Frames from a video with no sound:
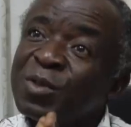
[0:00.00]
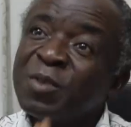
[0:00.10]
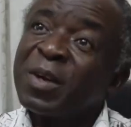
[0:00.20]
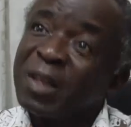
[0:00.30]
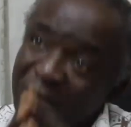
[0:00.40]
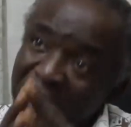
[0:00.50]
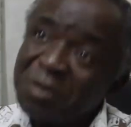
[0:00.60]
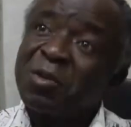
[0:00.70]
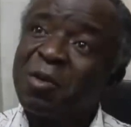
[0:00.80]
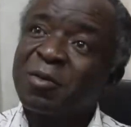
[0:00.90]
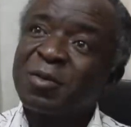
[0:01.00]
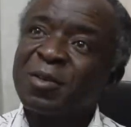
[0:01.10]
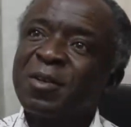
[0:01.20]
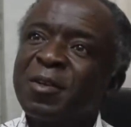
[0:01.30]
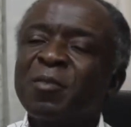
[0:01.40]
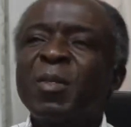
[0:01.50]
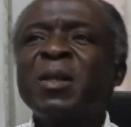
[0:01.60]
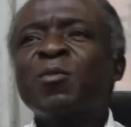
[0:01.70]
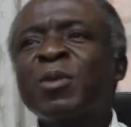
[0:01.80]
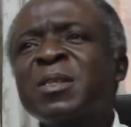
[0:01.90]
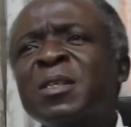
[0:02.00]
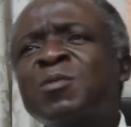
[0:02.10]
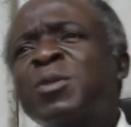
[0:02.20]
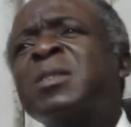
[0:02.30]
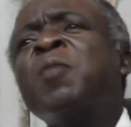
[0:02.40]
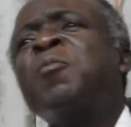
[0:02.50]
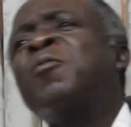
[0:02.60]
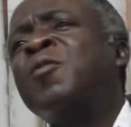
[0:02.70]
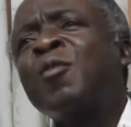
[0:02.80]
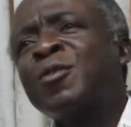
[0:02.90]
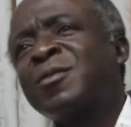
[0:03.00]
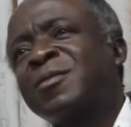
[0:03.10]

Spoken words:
to the Father, there is God. But the question is, which type of God?